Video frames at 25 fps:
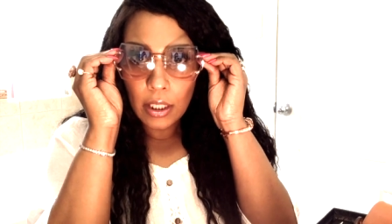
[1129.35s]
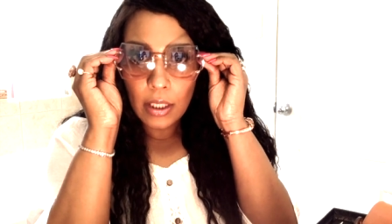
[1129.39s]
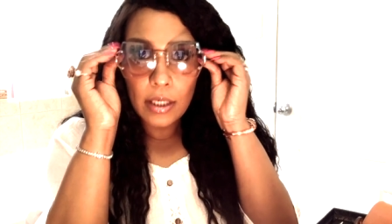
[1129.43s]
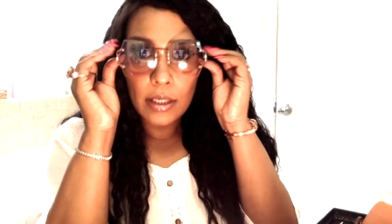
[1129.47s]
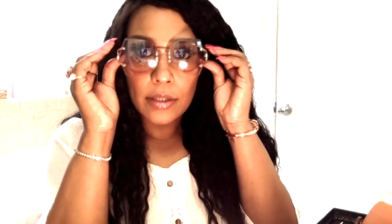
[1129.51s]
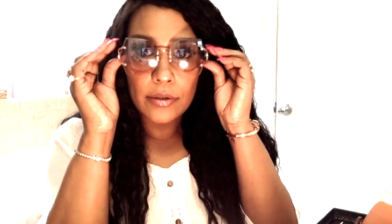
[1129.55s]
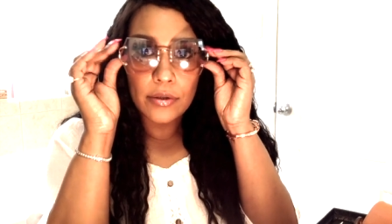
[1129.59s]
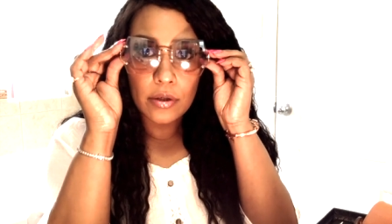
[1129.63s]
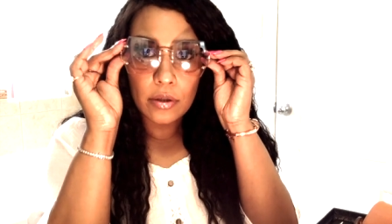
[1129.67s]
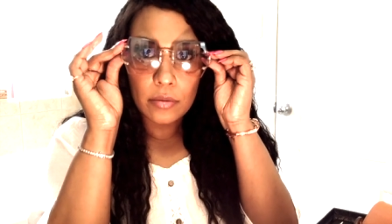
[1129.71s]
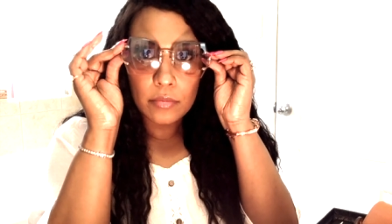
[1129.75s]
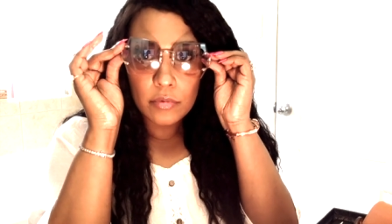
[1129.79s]

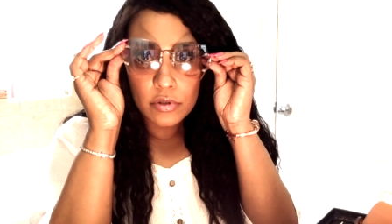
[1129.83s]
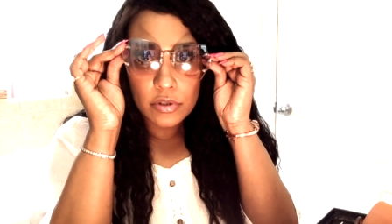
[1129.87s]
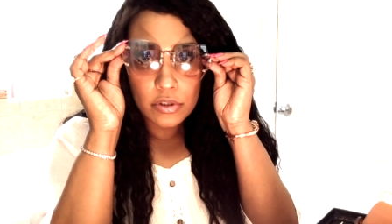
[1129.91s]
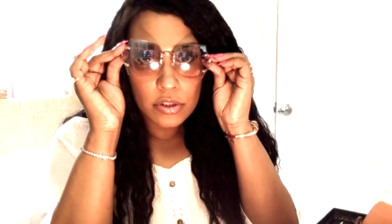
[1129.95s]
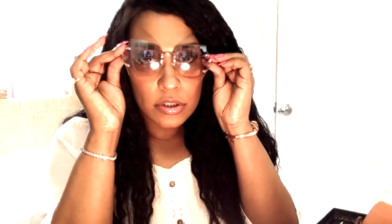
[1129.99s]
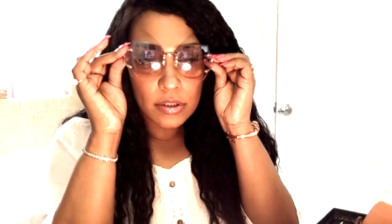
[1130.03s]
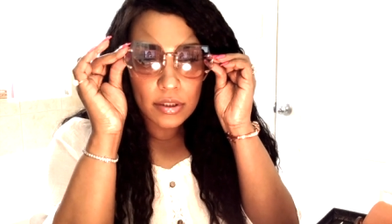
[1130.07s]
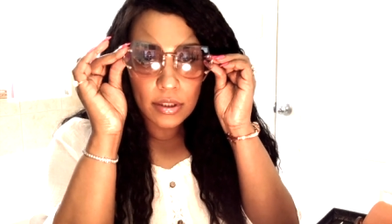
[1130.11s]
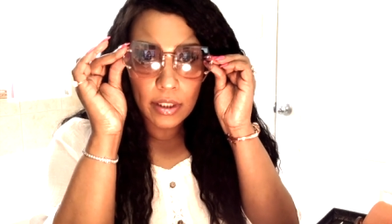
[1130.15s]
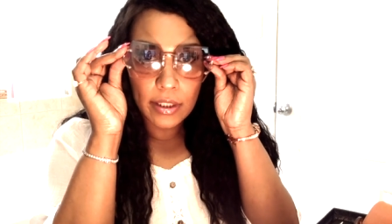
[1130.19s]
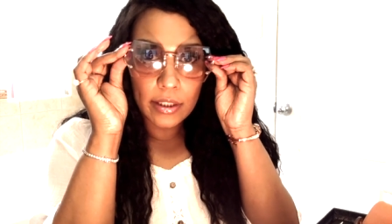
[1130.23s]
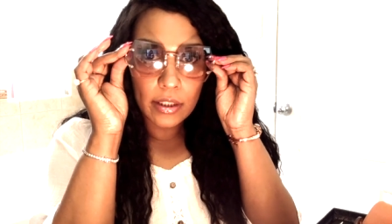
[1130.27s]
and they're almost
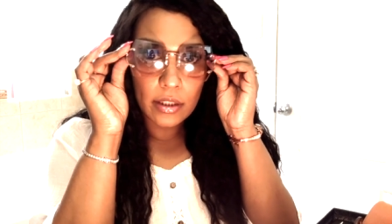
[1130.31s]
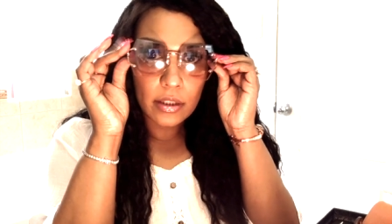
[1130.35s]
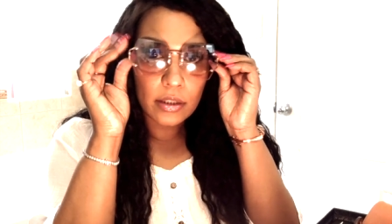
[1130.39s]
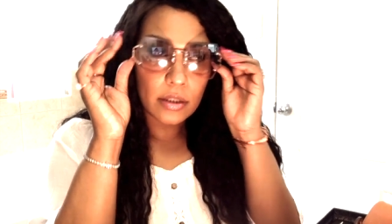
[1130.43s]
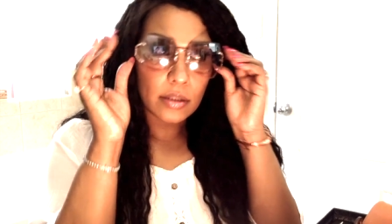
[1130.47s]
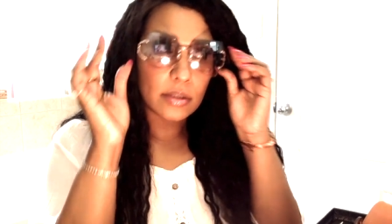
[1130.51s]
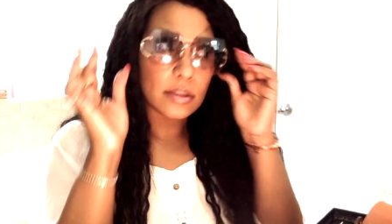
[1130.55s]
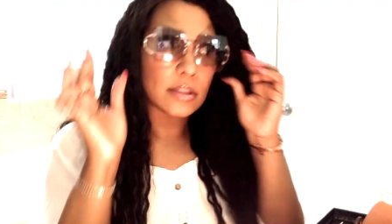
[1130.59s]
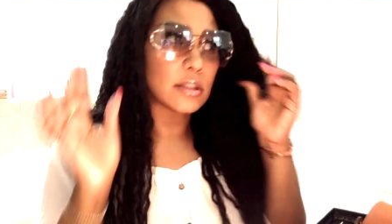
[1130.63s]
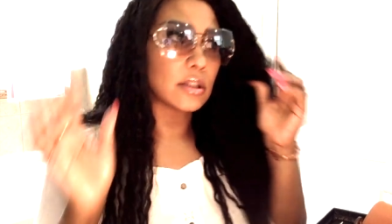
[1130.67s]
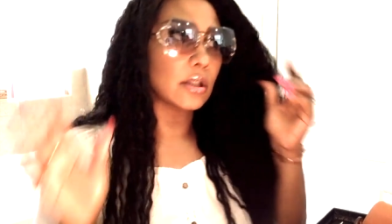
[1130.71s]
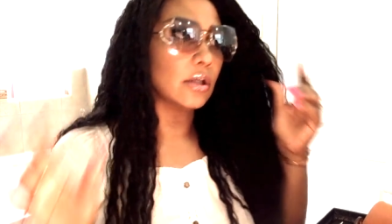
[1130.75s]
just like
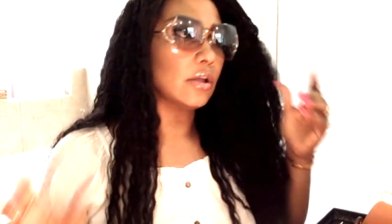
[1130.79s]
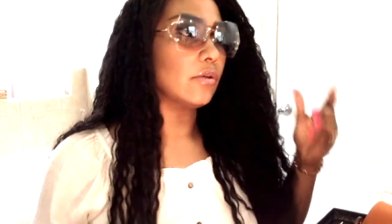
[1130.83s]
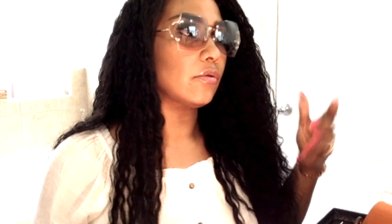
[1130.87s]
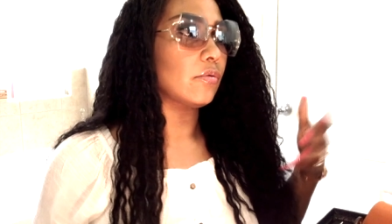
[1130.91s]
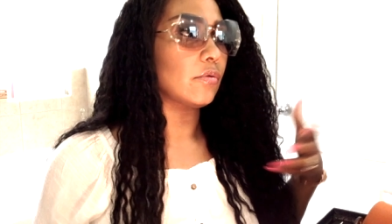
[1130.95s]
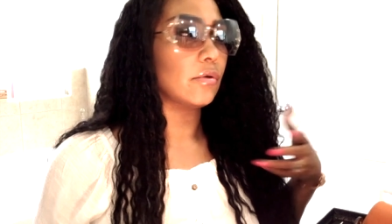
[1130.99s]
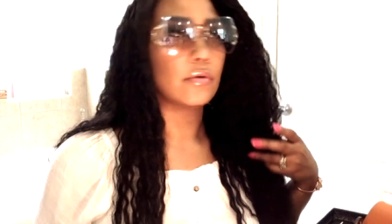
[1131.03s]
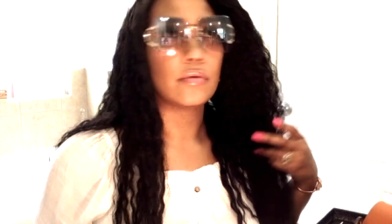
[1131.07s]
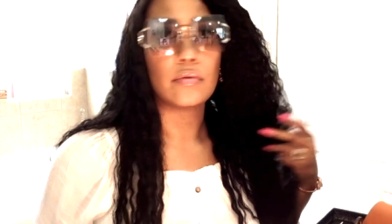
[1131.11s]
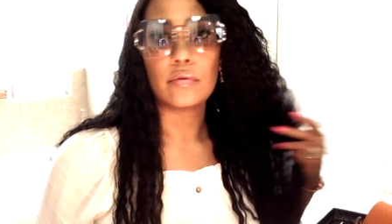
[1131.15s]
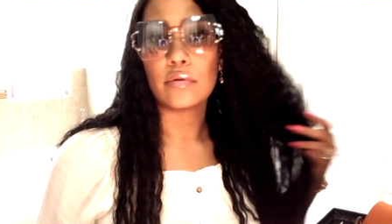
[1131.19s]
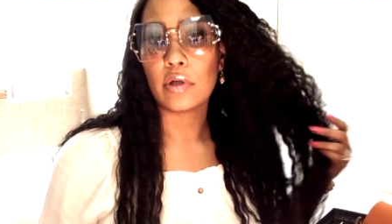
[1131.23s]
see
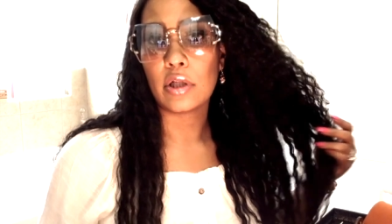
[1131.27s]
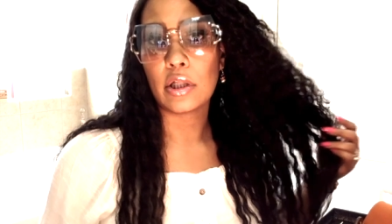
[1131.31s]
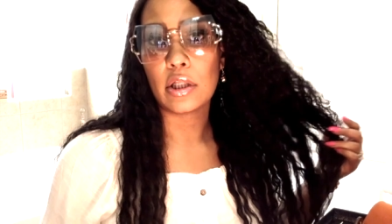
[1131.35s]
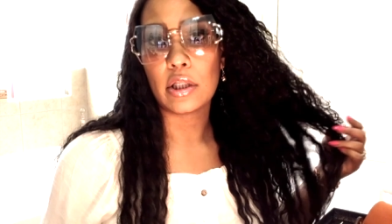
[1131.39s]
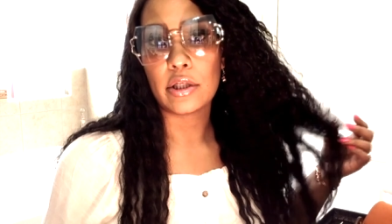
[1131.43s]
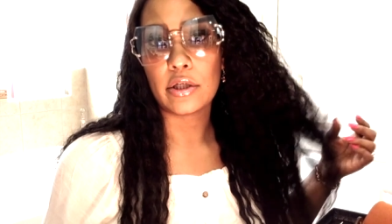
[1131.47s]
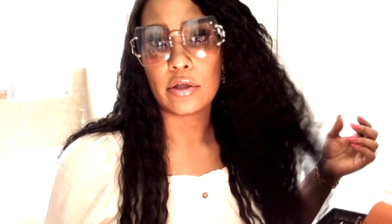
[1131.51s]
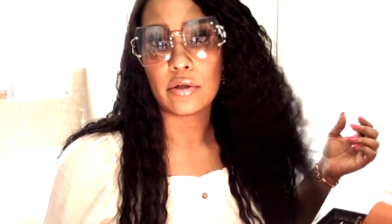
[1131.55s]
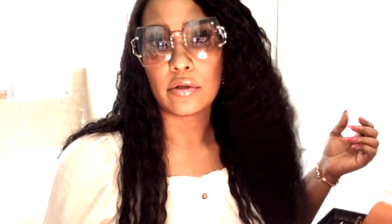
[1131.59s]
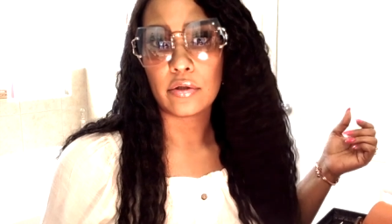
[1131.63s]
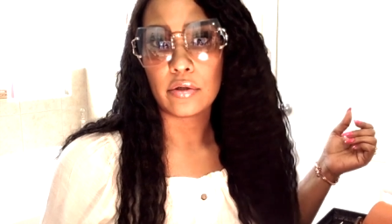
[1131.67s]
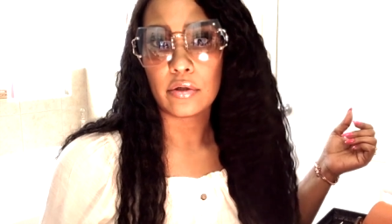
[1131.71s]
through,
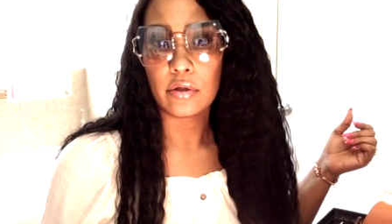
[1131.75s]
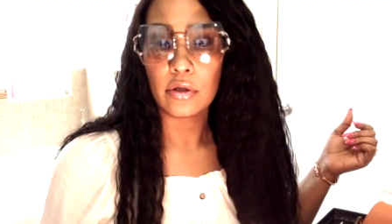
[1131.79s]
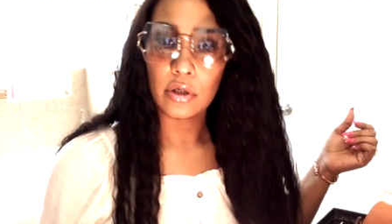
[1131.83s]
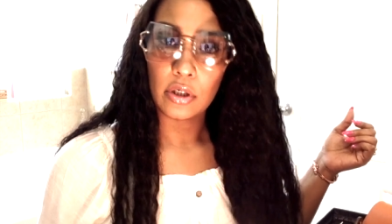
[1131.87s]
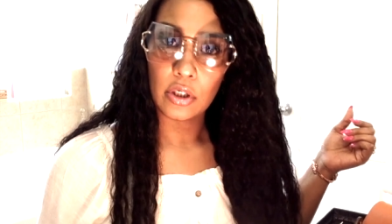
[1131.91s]
clear.